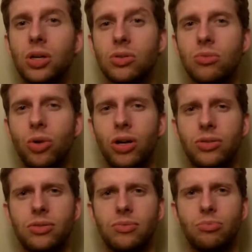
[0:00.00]
go somewhere
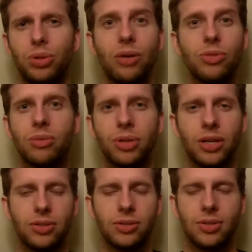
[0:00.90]
else, play with something
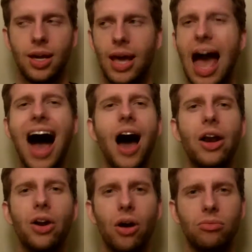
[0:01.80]
else. I
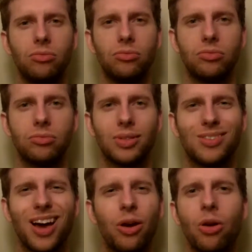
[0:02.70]
don't know,
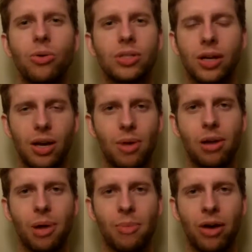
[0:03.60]
because I don't know what's going to come
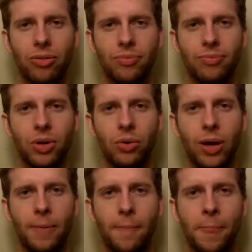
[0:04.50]
out of my mouth.
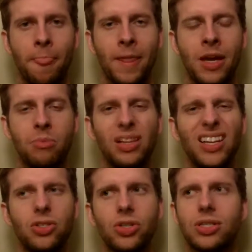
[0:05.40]
Okay, but
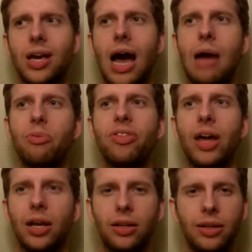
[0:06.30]
let's just say,
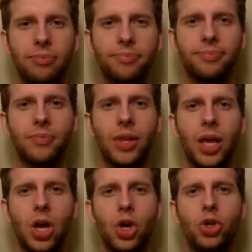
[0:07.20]
hypothetically,
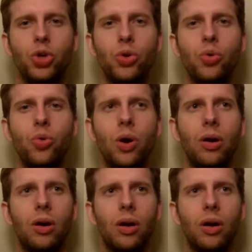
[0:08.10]
you